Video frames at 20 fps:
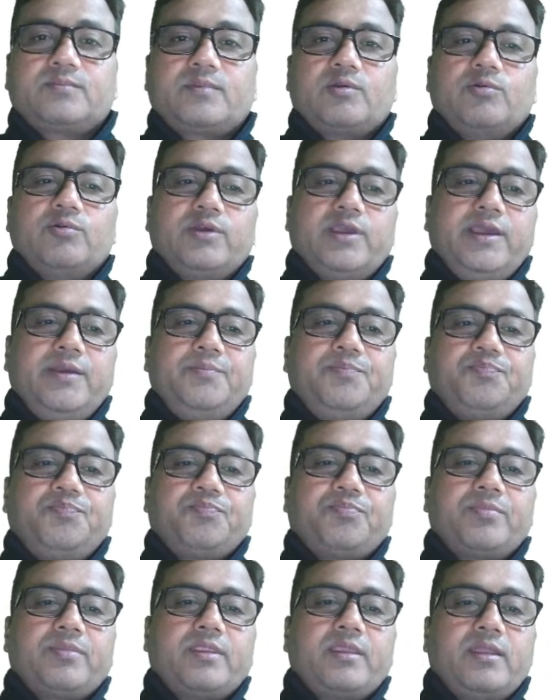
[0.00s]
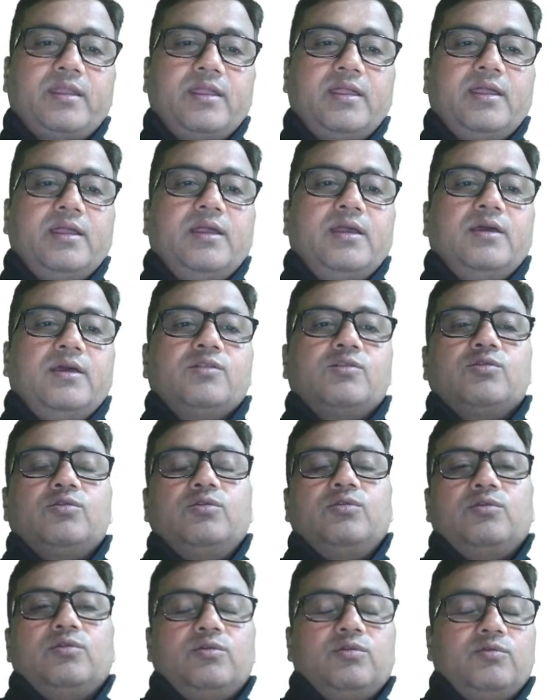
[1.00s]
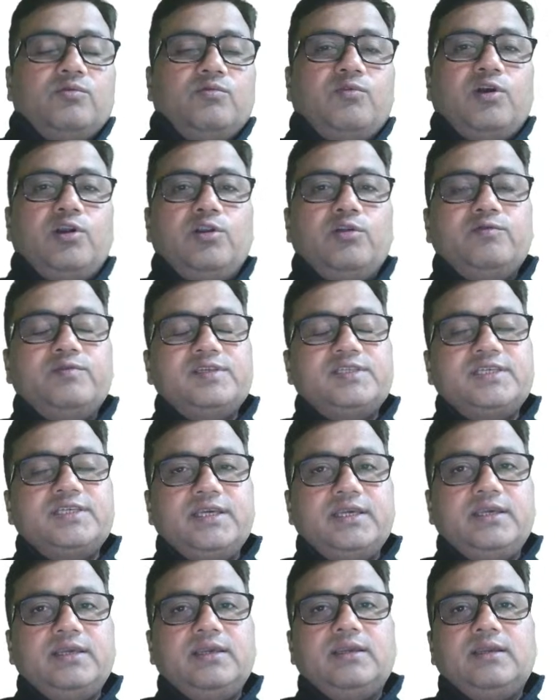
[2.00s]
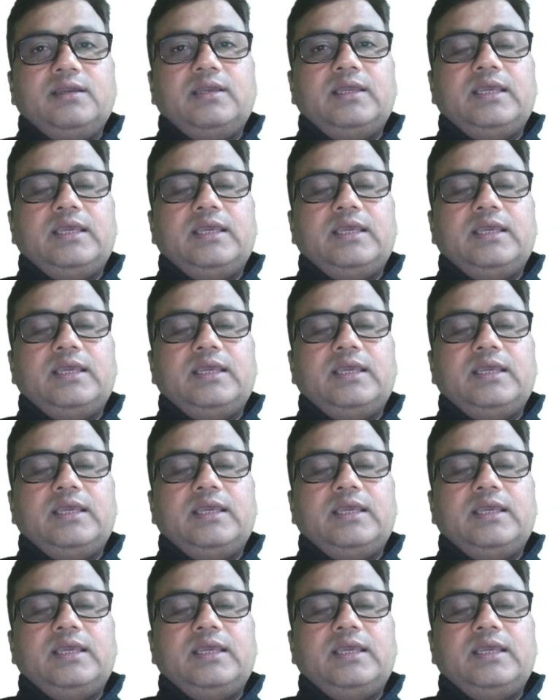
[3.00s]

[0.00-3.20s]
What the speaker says: Okay, so what do we see